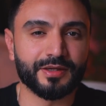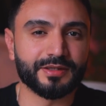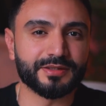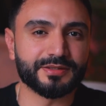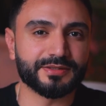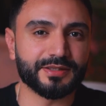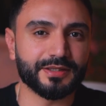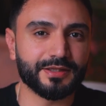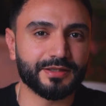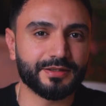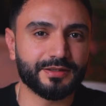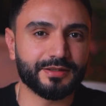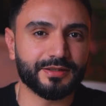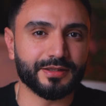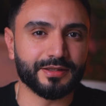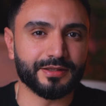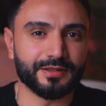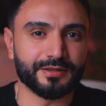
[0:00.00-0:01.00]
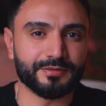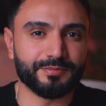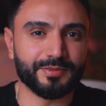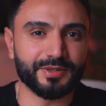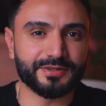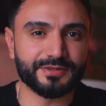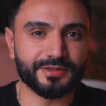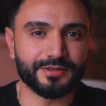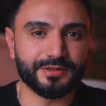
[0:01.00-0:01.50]
Second, it
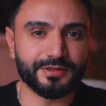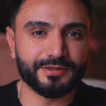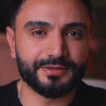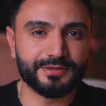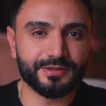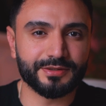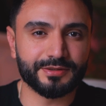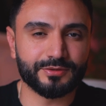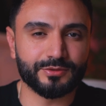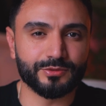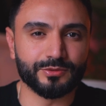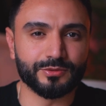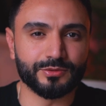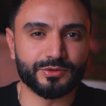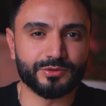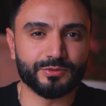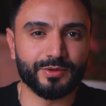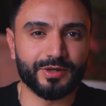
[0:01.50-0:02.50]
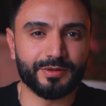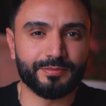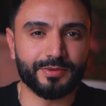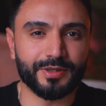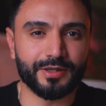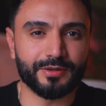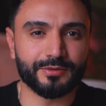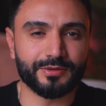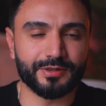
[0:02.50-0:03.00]
makes it easier to swap
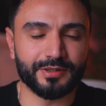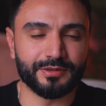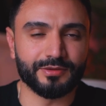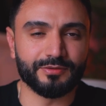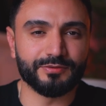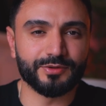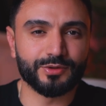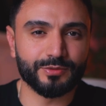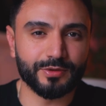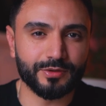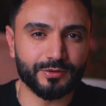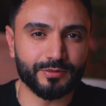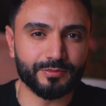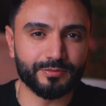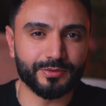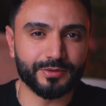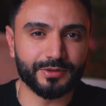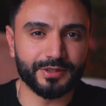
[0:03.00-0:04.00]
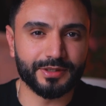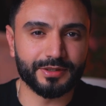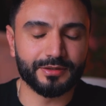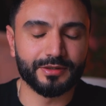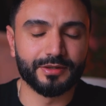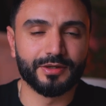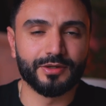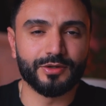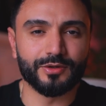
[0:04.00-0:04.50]
out individual components
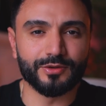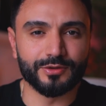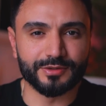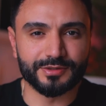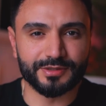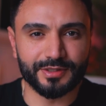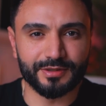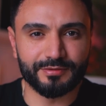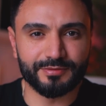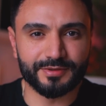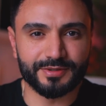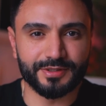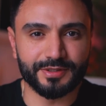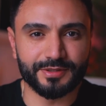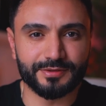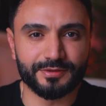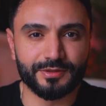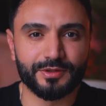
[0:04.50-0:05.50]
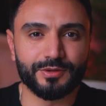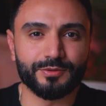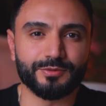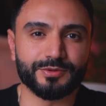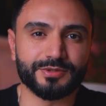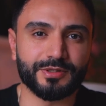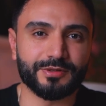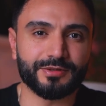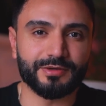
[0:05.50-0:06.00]
or services
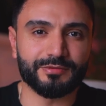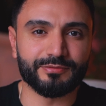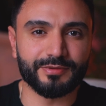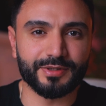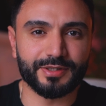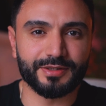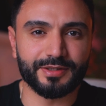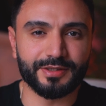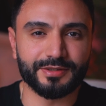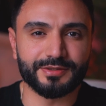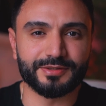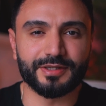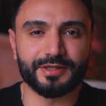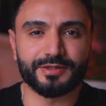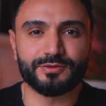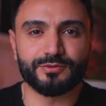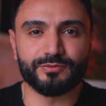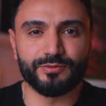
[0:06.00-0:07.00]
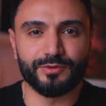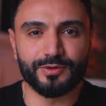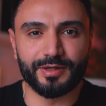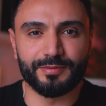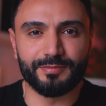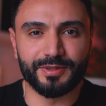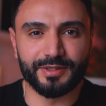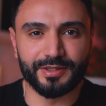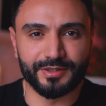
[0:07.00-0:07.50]
without affecting the rest of your
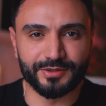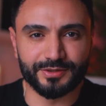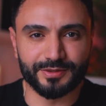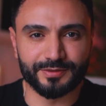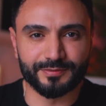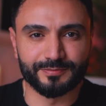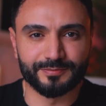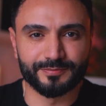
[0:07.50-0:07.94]
application.